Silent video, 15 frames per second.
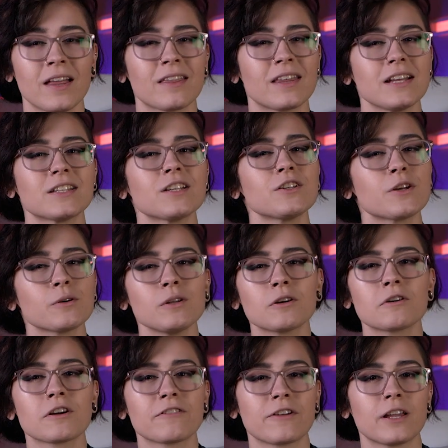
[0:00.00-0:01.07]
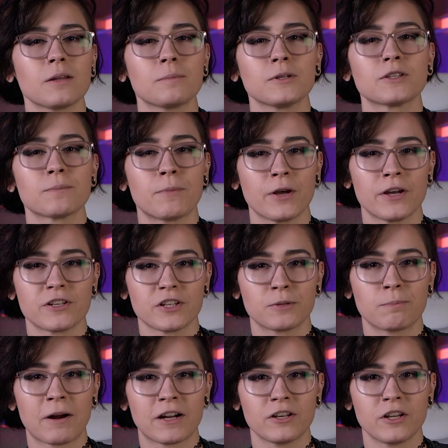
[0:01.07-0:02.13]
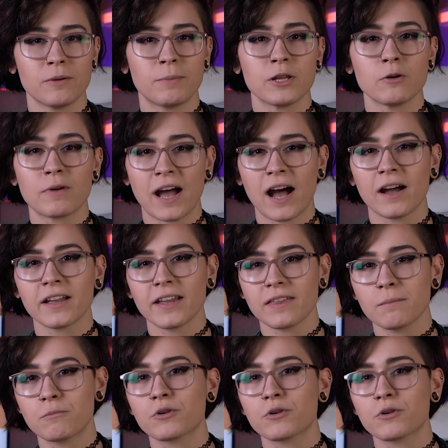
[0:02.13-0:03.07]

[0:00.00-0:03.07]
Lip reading: These are no longer available to purchase brand new, but you can get them